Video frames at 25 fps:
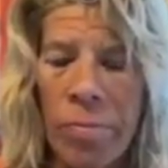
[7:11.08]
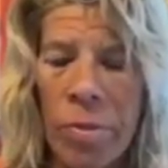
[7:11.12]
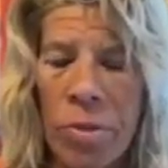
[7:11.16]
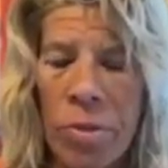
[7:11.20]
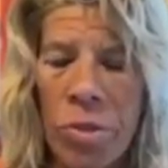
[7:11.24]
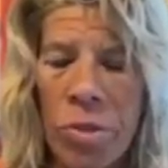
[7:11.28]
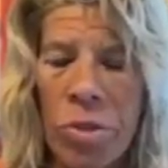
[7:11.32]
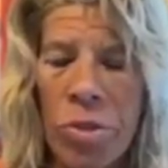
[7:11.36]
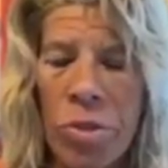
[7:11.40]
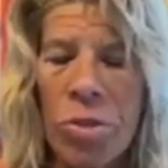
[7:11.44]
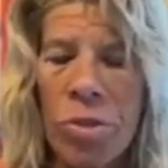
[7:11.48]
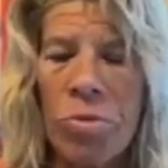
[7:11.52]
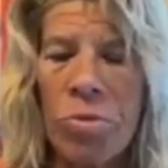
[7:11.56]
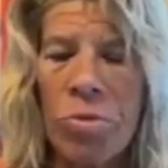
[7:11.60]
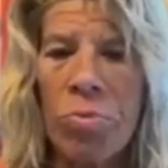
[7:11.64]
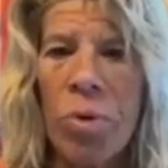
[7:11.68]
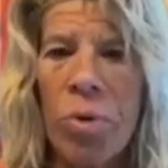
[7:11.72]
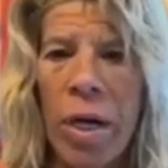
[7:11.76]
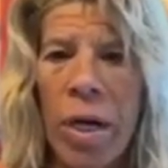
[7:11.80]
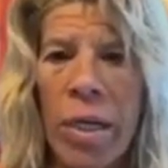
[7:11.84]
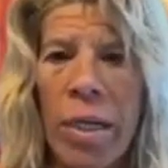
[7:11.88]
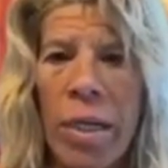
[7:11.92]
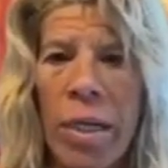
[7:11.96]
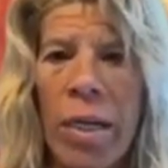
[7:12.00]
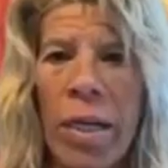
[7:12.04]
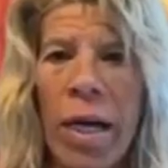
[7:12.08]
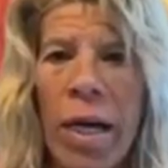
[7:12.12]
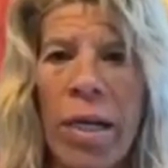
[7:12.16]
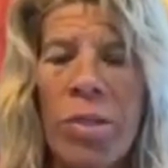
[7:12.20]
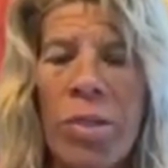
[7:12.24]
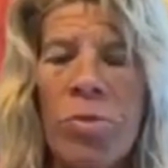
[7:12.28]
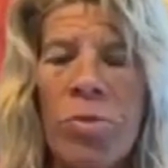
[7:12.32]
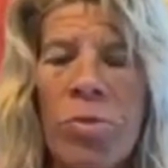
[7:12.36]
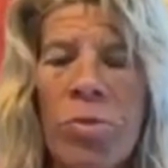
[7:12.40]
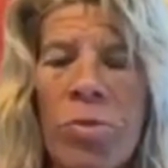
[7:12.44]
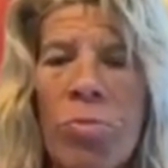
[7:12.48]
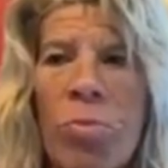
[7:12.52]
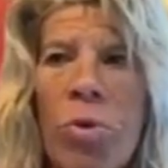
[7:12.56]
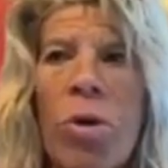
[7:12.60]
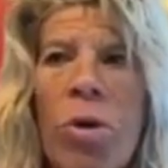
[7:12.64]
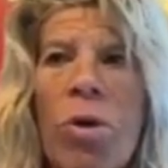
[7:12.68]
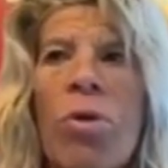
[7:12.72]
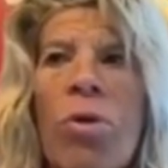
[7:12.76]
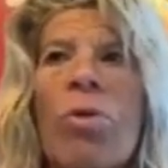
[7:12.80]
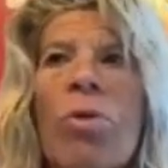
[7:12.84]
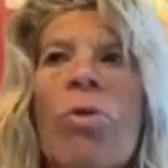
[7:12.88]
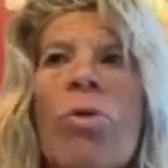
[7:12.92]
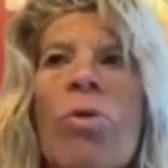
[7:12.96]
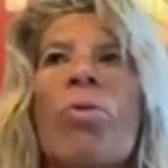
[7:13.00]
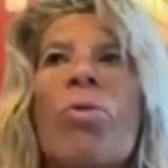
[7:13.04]
to just recognize,
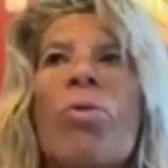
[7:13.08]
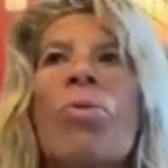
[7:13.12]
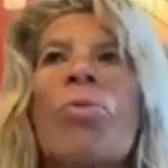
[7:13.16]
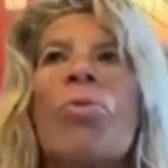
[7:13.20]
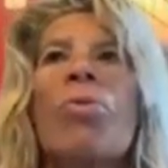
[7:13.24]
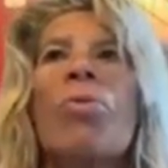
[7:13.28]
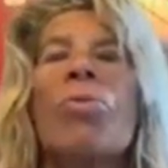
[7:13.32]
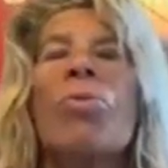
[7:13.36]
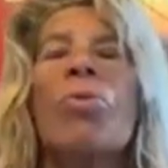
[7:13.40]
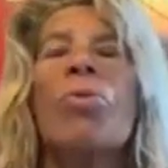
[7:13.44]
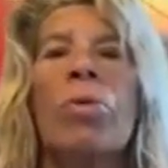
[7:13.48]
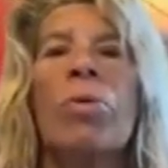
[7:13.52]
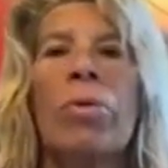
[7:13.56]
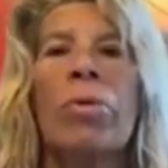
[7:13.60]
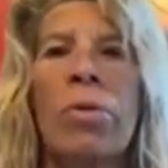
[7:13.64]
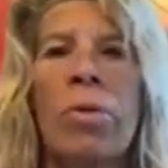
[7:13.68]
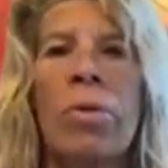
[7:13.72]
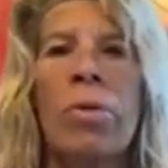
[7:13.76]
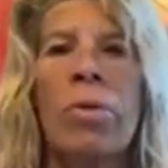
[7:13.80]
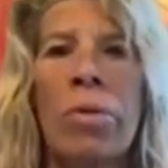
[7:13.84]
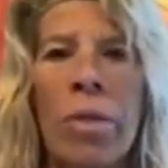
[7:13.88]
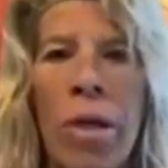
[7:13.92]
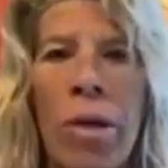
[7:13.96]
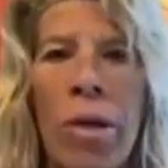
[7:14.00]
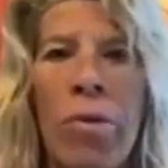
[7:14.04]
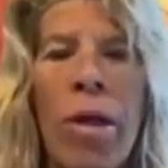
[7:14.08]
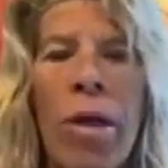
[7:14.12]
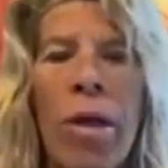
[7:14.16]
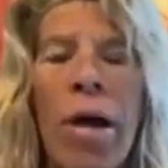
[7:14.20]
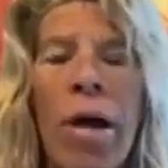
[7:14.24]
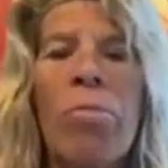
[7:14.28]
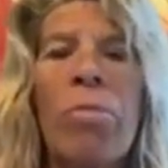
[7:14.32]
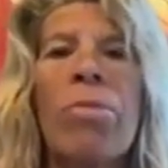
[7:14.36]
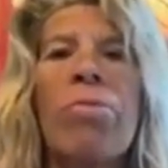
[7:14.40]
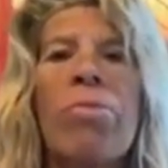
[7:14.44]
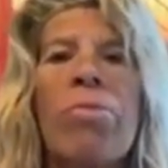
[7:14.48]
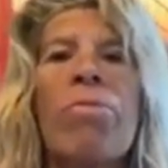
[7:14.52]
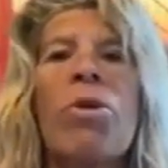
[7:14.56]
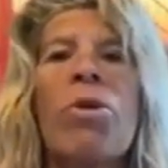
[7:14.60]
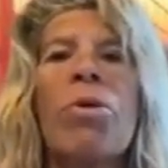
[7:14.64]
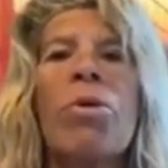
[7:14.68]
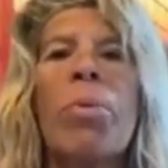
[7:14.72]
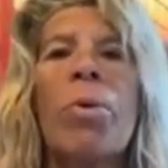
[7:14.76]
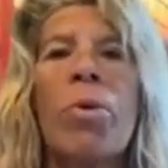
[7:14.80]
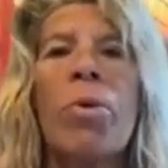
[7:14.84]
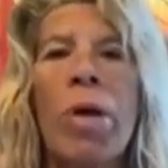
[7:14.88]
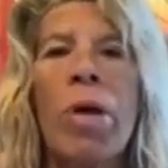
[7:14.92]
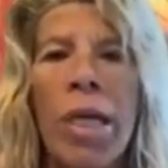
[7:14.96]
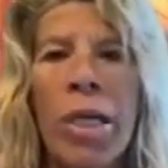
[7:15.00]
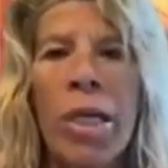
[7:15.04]
whoa, that
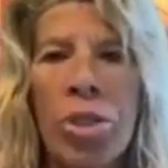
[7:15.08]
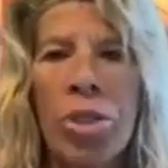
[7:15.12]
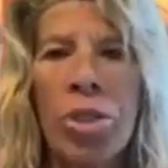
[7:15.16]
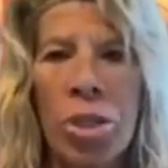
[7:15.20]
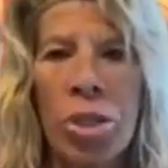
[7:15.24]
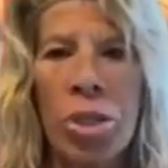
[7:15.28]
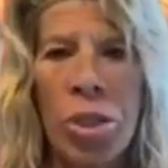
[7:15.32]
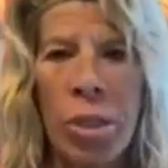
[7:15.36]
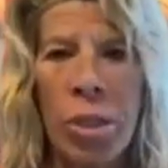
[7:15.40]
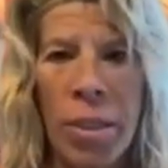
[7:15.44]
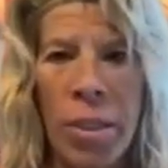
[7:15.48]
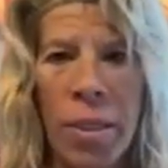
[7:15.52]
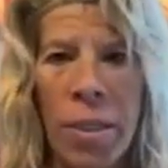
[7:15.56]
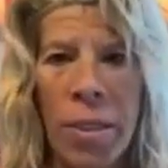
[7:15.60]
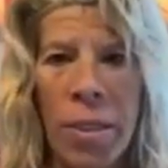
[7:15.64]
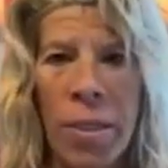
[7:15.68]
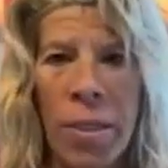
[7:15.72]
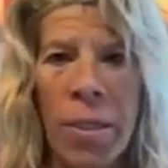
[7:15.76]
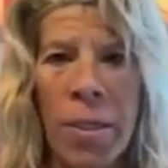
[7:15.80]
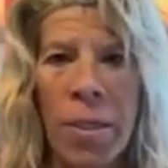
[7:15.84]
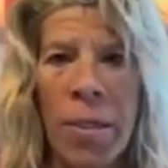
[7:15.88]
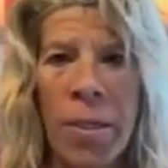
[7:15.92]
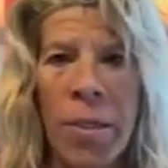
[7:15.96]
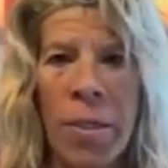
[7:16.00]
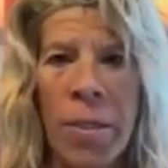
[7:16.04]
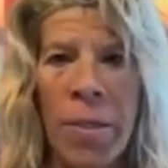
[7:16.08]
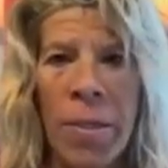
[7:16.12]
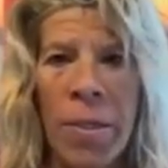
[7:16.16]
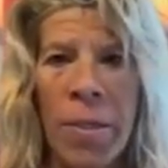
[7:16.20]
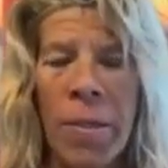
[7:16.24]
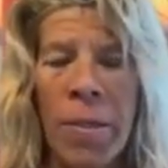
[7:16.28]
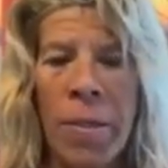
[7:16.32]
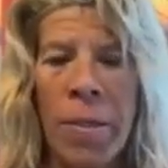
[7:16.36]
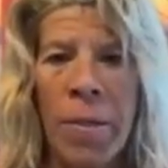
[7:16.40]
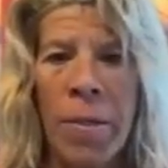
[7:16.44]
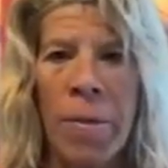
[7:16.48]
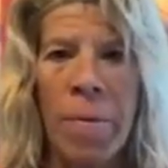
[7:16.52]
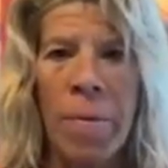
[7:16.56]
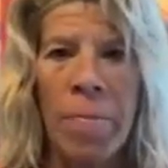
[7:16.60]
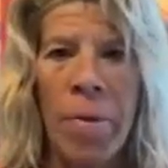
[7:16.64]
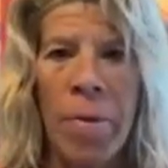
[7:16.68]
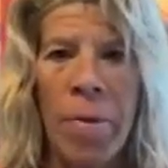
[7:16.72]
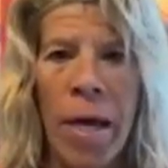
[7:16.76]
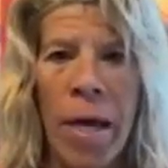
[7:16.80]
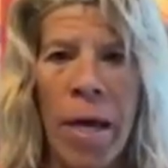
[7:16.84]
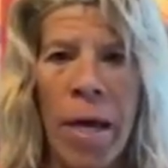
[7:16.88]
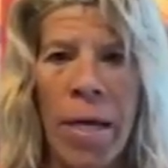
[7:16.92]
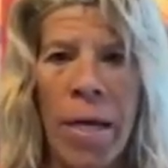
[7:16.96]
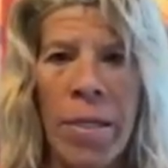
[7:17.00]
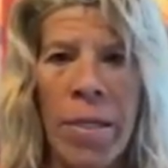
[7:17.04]
reverberation.
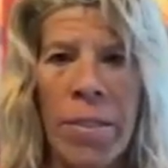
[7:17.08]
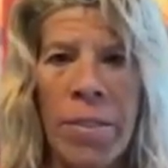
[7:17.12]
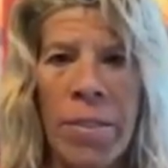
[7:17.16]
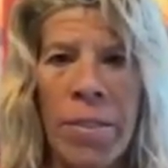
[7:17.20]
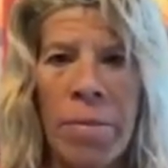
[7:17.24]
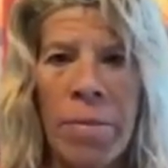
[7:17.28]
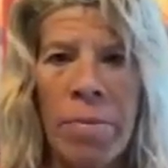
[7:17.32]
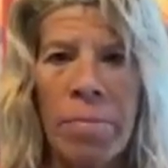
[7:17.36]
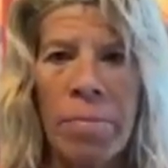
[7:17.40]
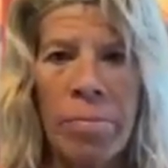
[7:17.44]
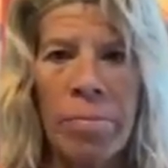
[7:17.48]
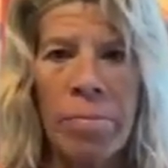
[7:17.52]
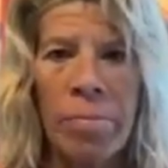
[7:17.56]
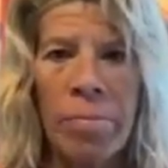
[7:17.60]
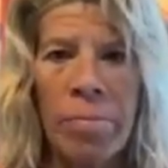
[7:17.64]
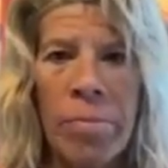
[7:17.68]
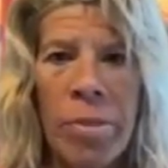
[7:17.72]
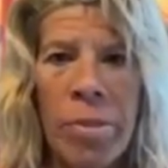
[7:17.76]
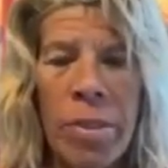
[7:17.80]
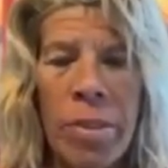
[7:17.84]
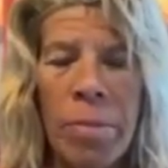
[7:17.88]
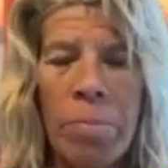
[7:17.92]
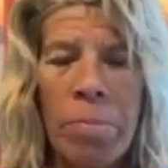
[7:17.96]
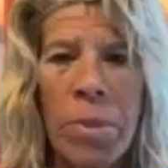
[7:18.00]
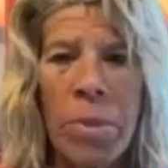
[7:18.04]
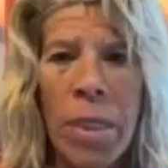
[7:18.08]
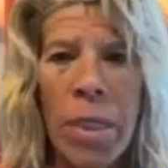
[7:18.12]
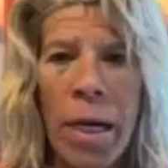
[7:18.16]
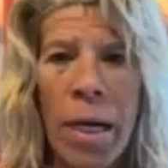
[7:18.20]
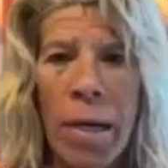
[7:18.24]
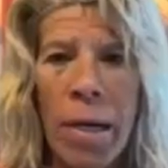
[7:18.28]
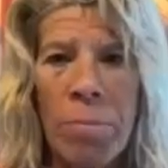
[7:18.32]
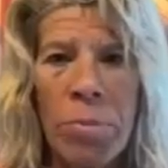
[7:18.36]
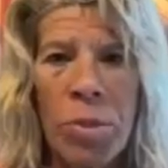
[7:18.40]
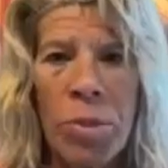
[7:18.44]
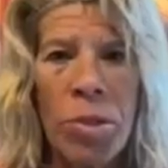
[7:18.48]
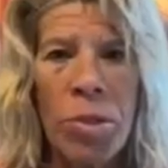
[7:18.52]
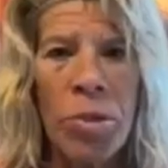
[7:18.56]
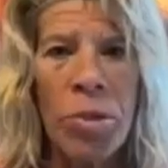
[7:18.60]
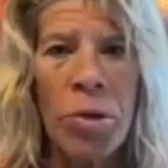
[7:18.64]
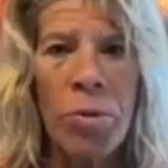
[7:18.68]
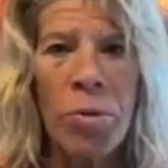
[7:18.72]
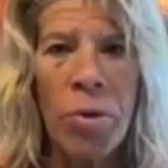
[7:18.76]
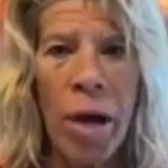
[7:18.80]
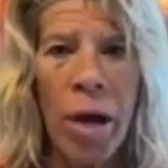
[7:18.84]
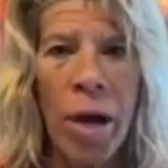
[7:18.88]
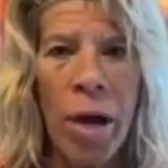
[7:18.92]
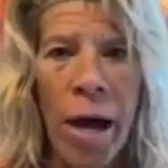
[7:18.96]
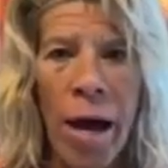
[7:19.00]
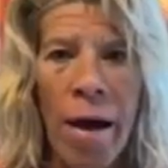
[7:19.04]
And sometimes you
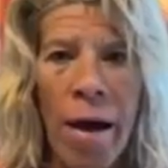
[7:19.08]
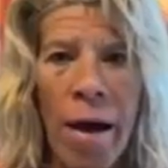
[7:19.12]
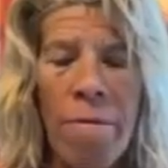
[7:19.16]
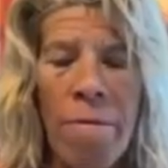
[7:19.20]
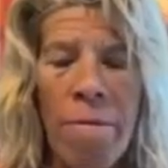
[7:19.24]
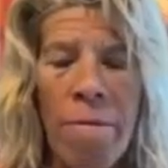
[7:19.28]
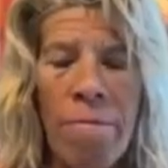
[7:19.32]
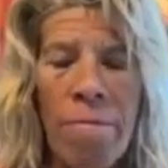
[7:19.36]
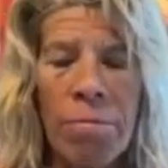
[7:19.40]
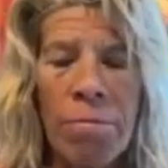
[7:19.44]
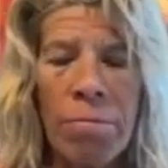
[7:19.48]
don't have